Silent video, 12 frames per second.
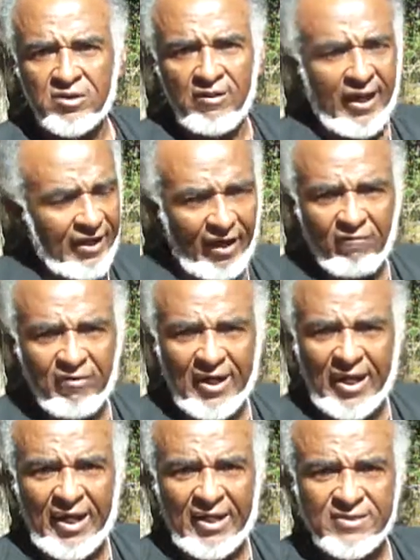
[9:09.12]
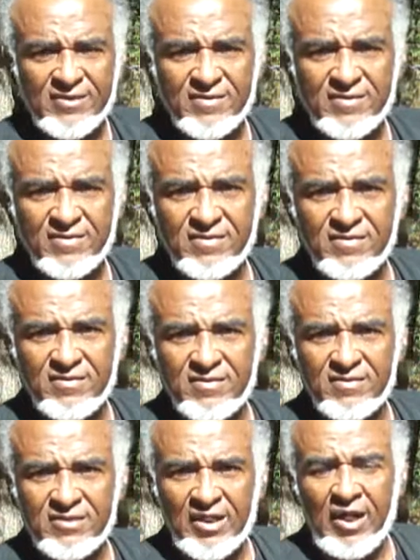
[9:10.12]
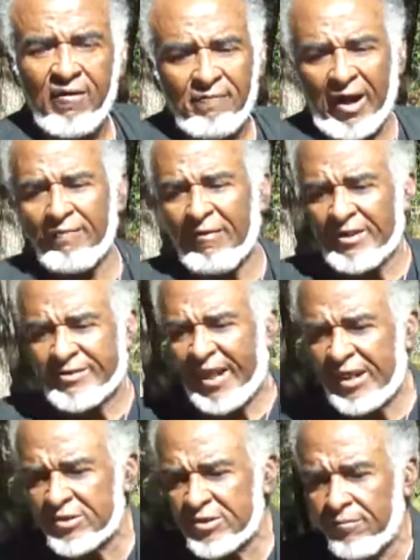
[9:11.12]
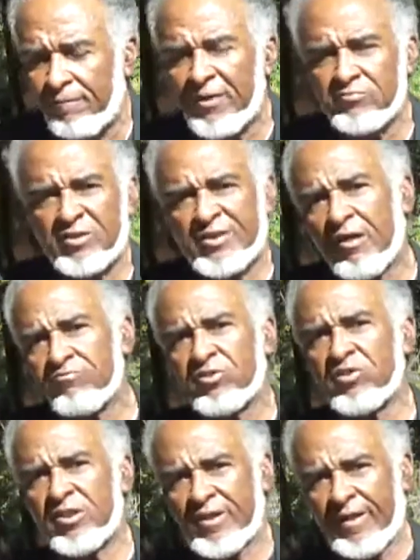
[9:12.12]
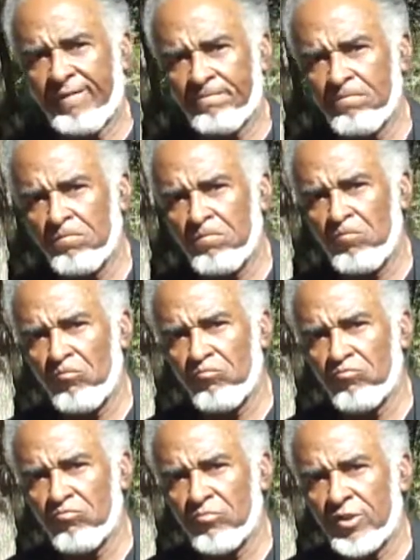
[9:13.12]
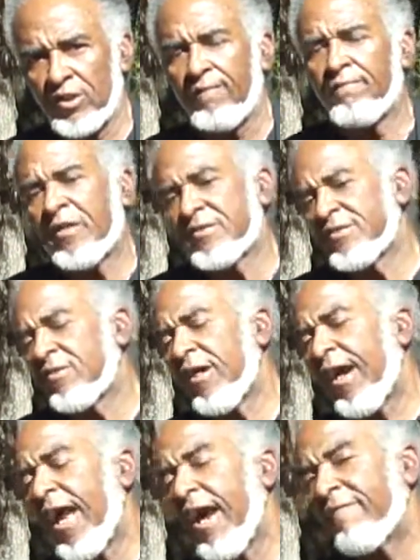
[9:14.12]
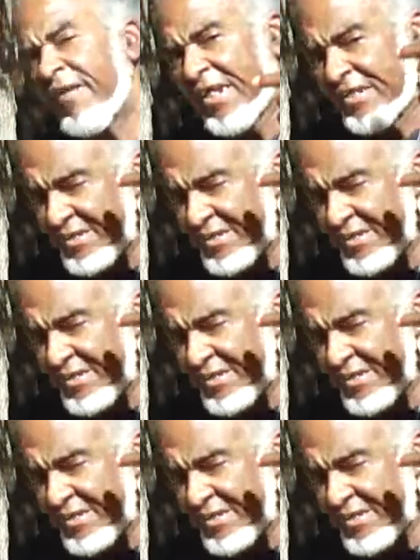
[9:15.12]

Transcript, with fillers: And they not on the land. My, my thing is to preach redemption to them. But to have